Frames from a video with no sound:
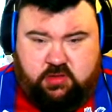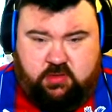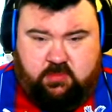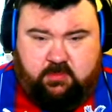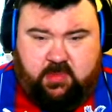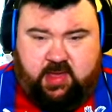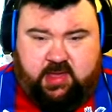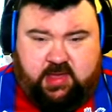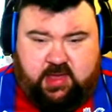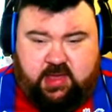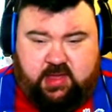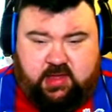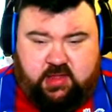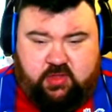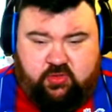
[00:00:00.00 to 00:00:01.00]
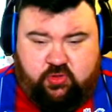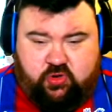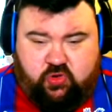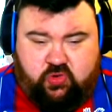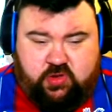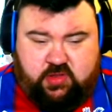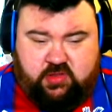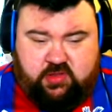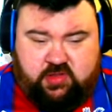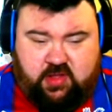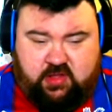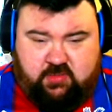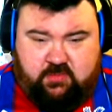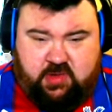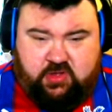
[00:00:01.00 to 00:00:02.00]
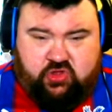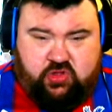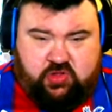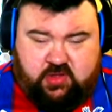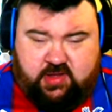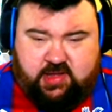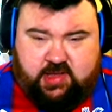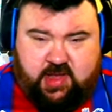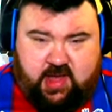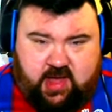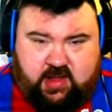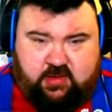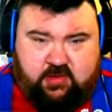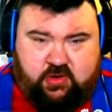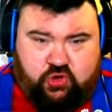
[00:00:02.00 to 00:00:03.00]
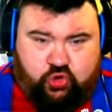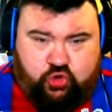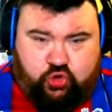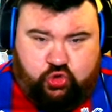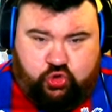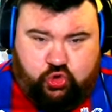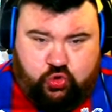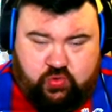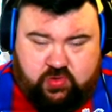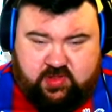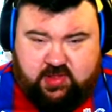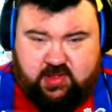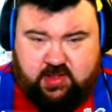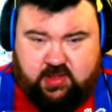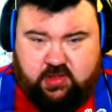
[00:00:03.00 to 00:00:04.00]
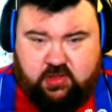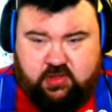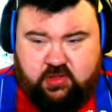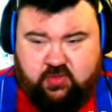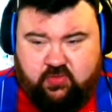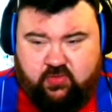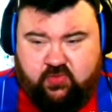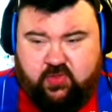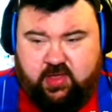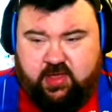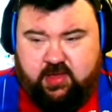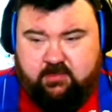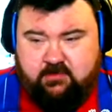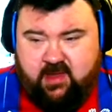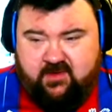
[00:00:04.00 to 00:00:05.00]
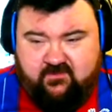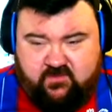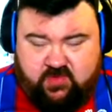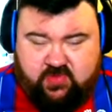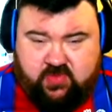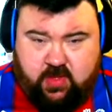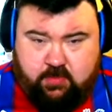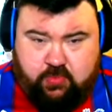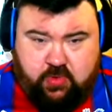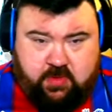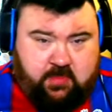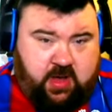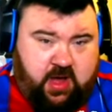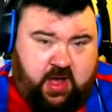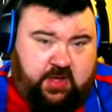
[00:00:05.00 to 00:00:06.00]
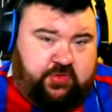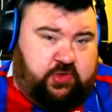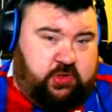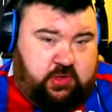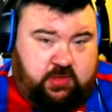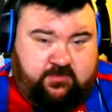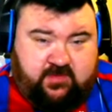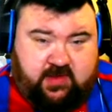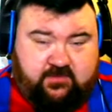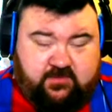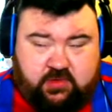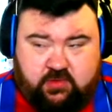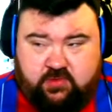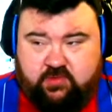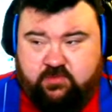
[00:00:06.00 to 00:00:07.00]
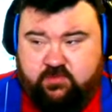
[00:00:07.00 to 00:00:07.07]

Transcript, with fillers: making the coins as much as I can using the methods that I put in my other FIFA